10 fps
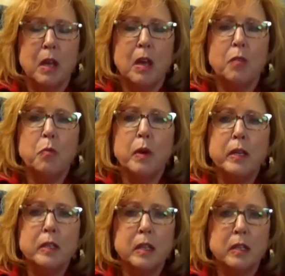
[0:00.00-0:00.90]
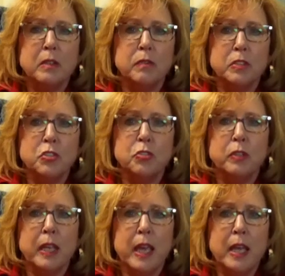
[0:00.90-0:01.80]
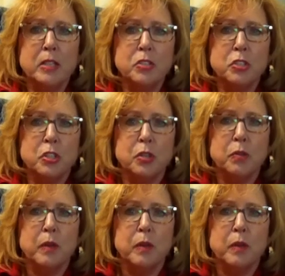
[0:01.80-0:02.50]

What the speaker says: of what an individual can do